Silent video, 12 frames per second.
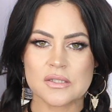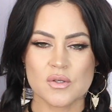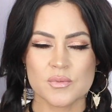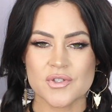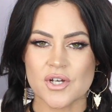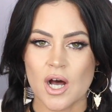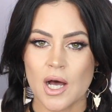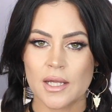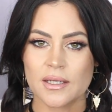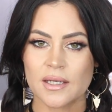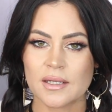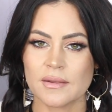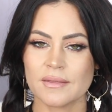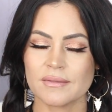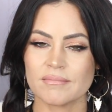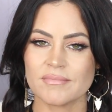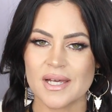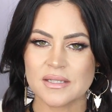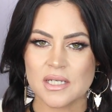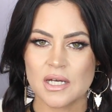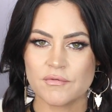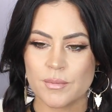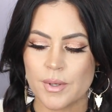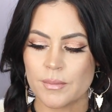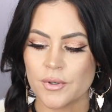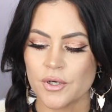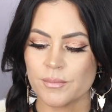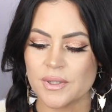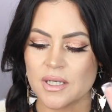It's almost gone, and that's kind of a bummer